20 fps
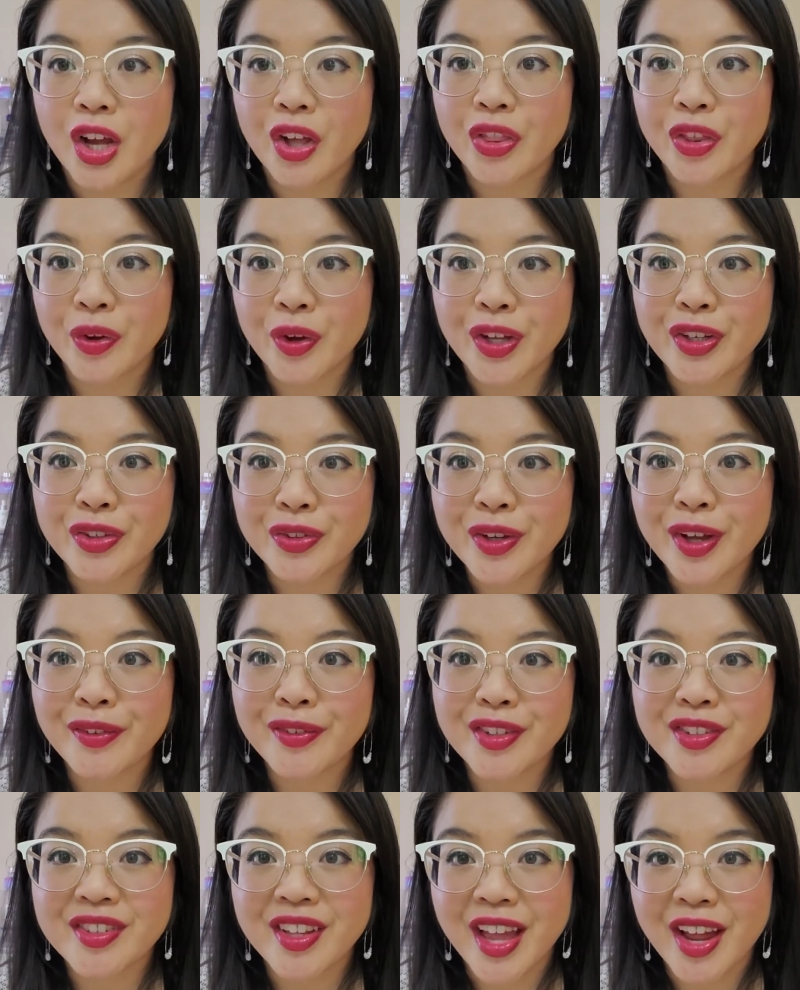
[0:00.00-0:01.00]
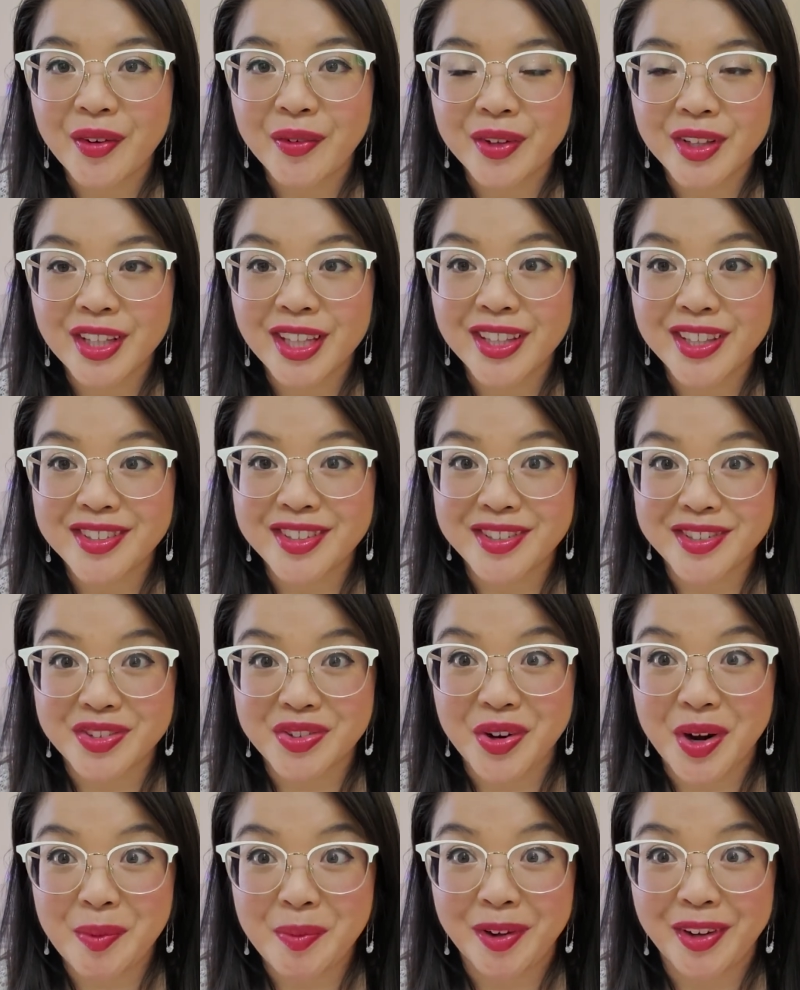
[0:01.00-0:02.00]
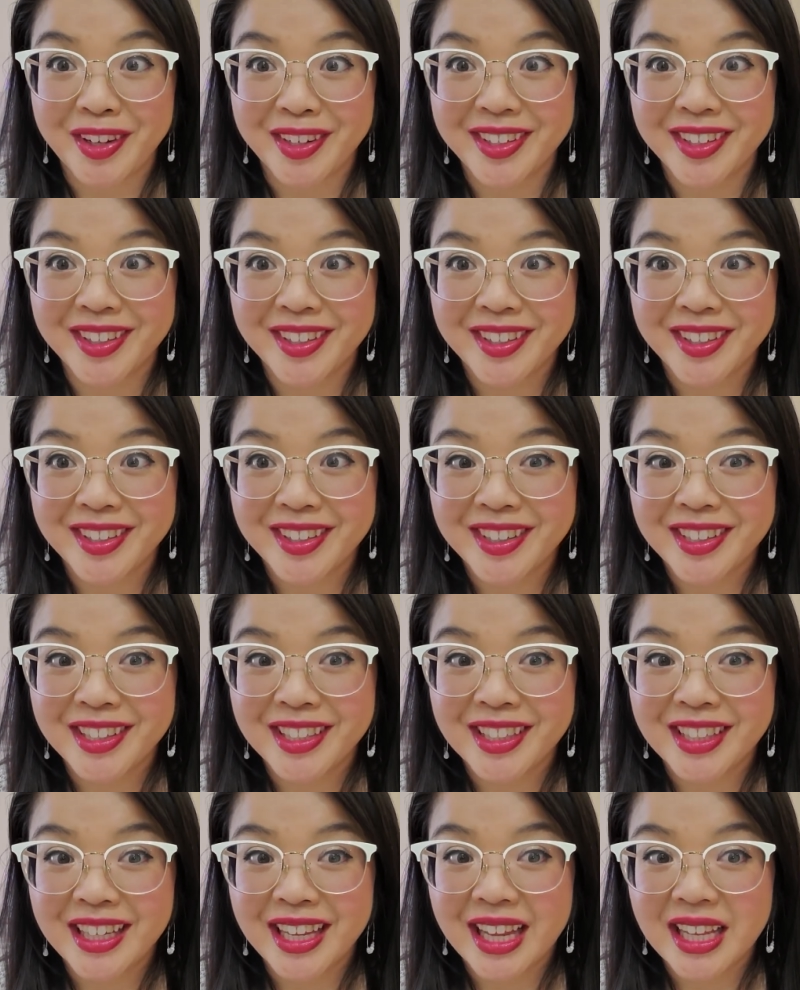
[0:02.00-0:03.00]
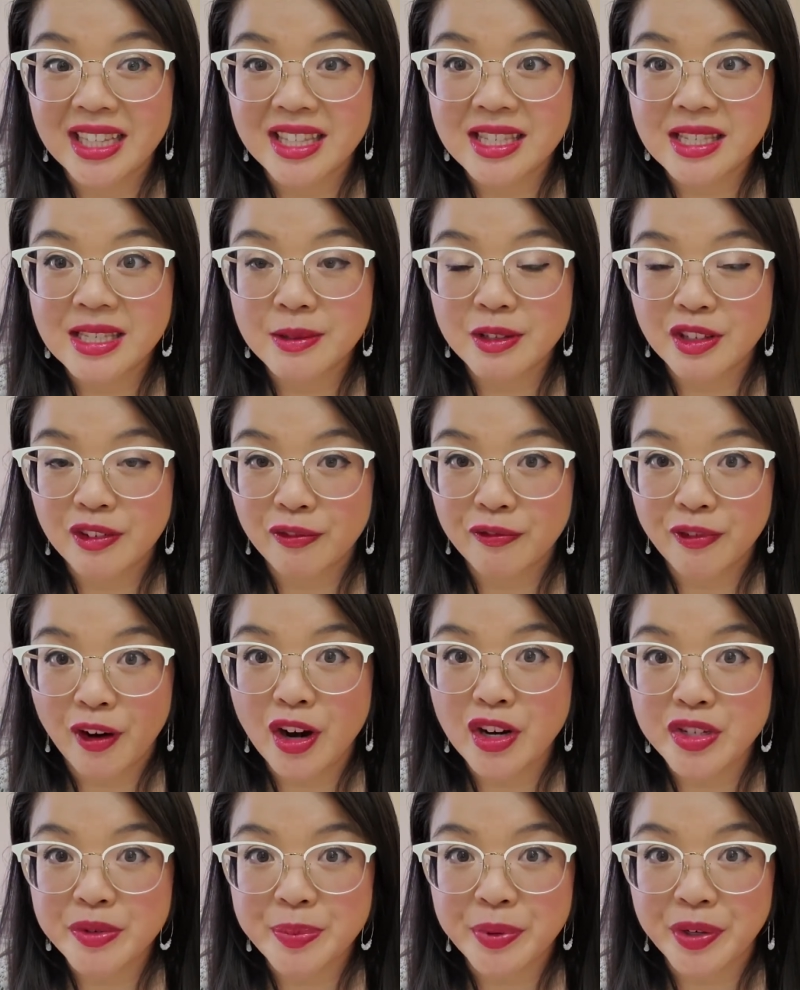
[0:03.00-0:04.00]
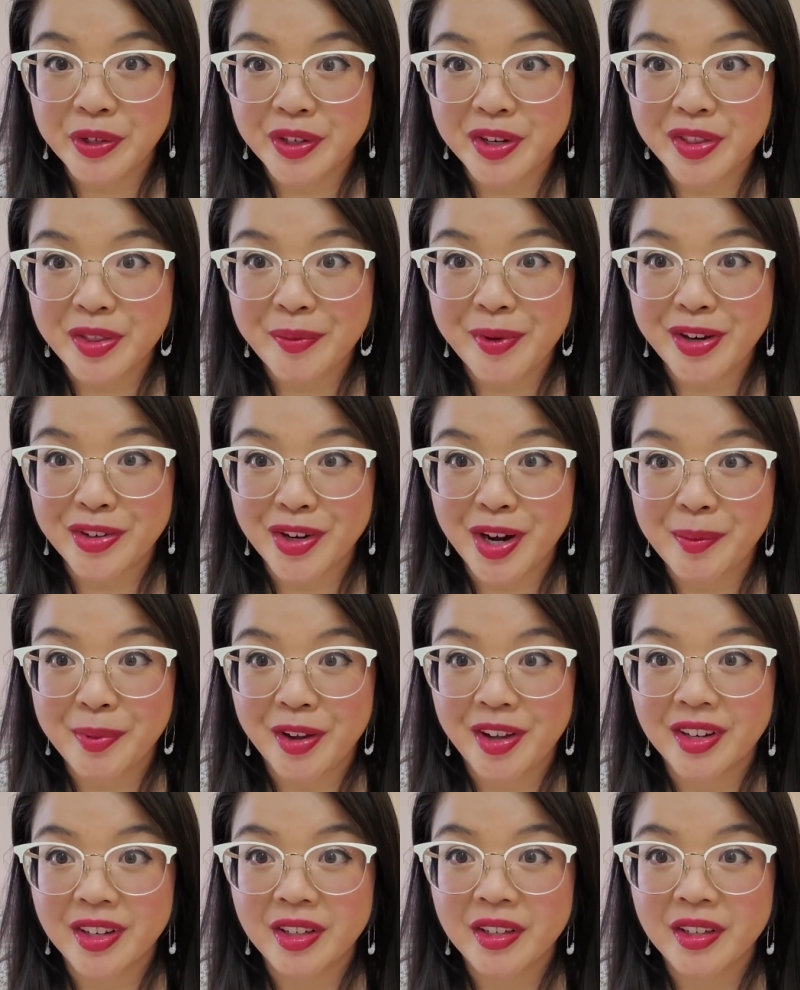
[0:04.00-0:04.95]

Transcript: Although I do have to say, I really like this as a tripod. It's far superior than my tripod.